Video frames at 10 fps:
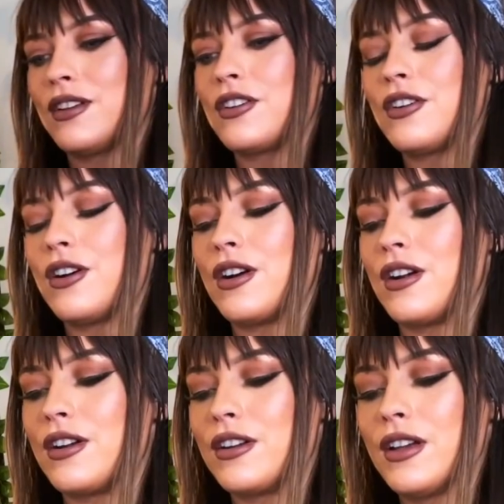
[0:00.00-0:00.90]

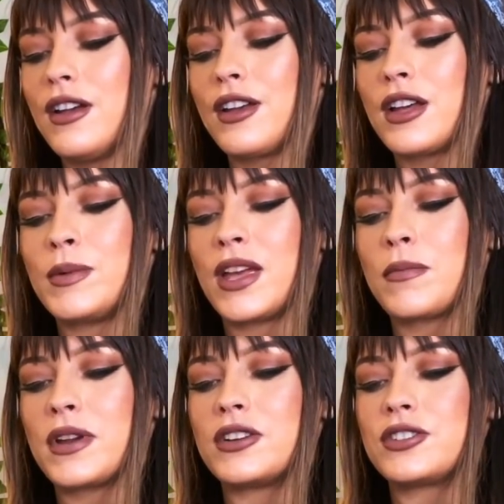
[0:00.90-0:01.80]
card coming
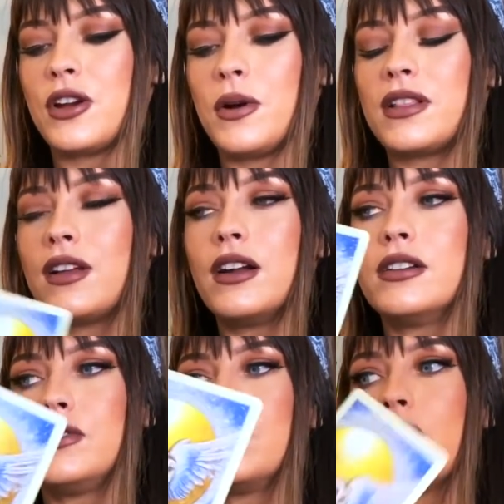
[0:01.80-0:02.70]
up here. So a lot
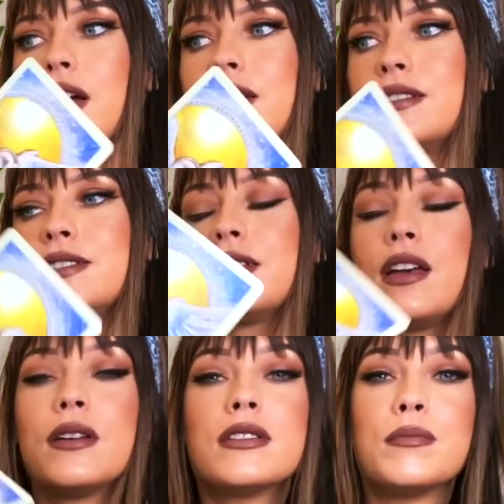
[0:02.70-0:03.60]
of you guys
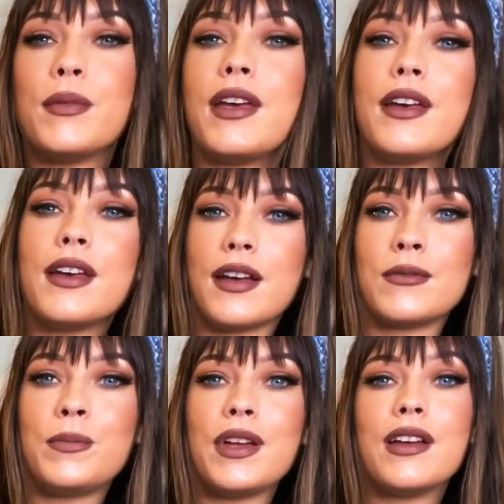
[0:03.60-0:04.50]
may
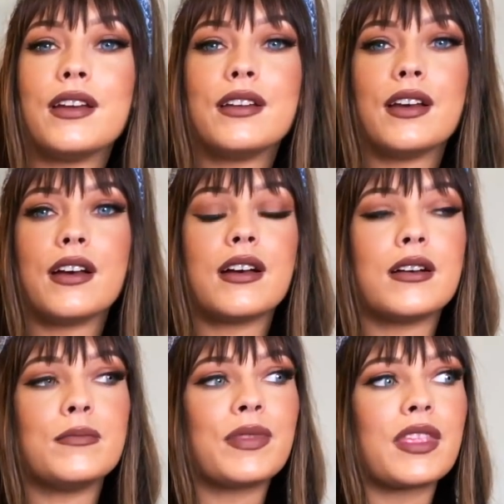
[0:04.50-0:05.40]
have been
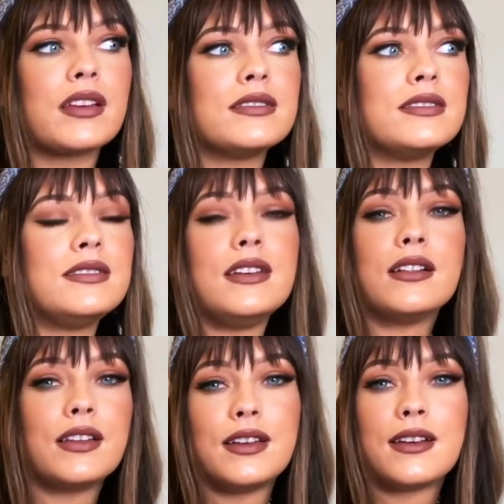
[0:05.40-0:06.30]
um,
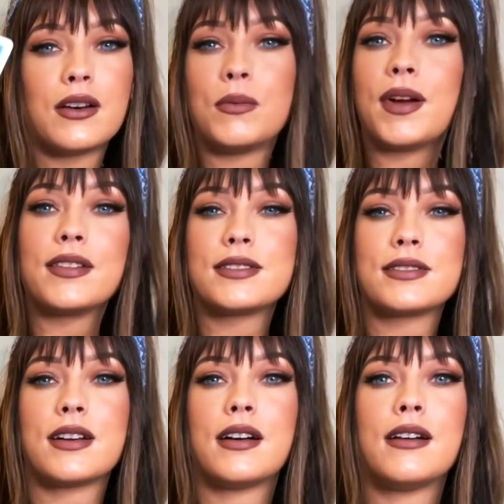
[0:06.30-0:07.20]
dealing with
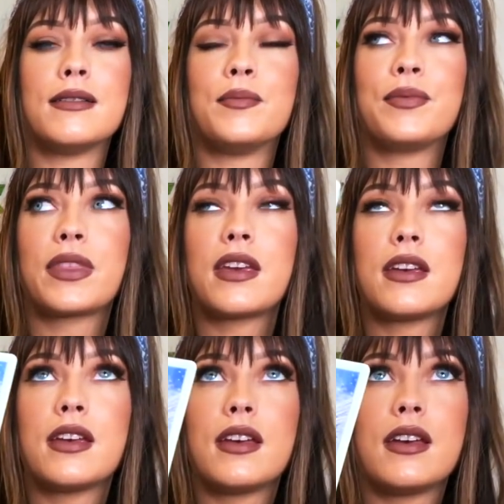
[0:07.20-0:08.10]
some
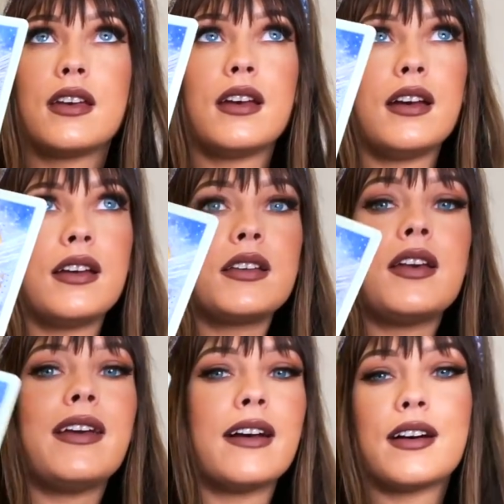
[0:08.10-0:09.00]

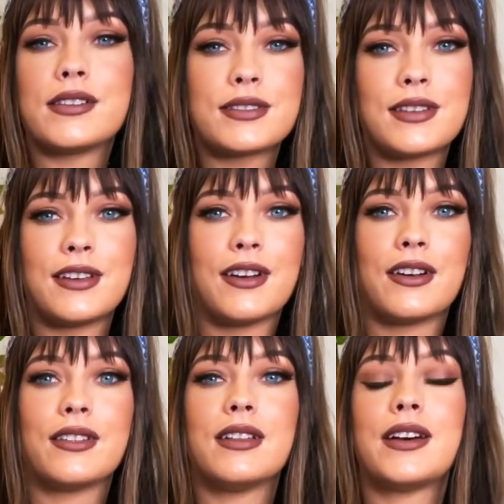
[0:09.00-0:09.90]
chaos
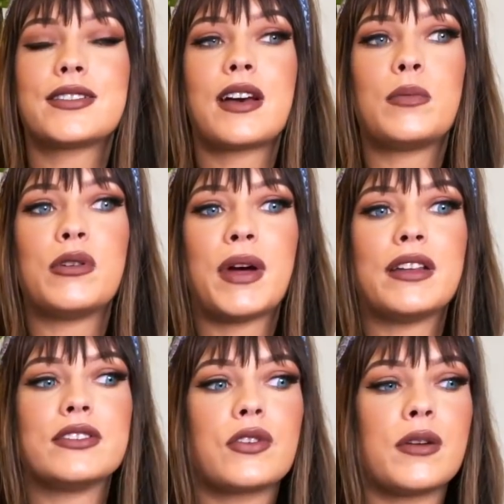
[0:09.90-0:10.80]
here the last couple
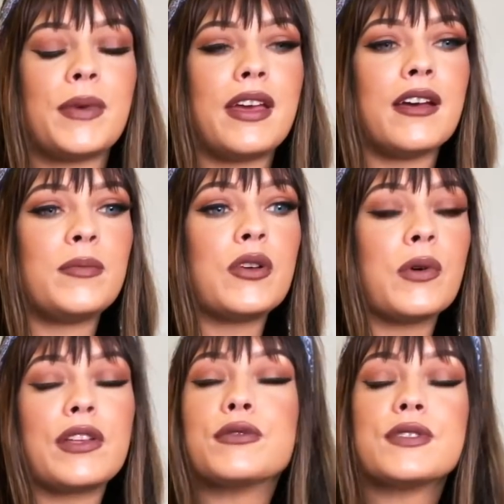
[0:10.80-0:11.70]
months or may have been
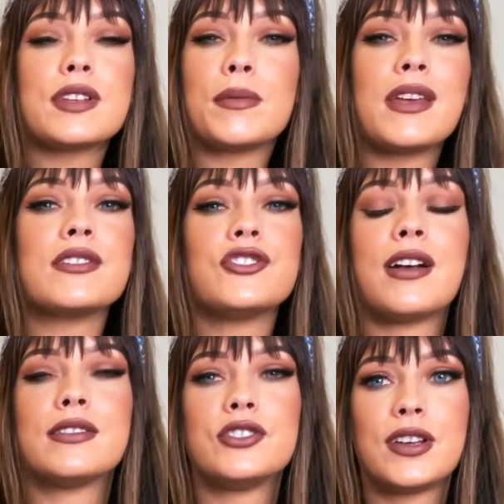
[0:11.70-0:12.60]
going through something
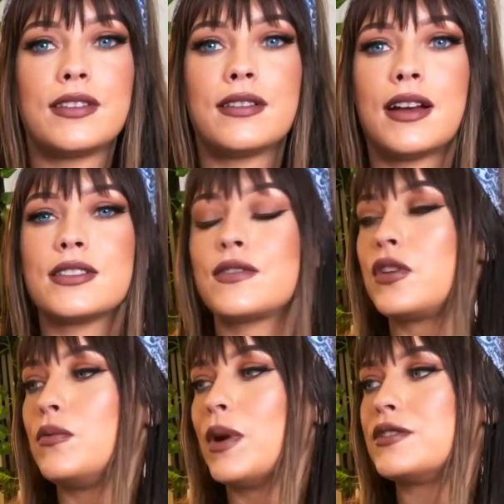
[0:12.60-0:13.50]
challenging the last
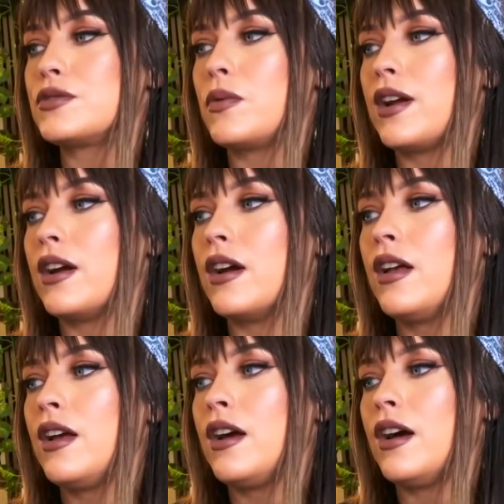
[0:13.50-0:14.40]
few months where
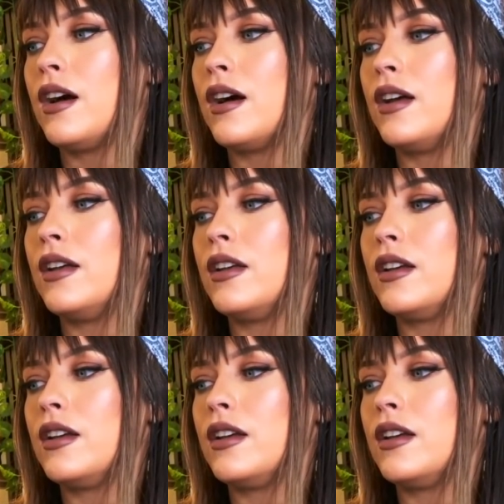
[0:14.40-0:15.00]
uh,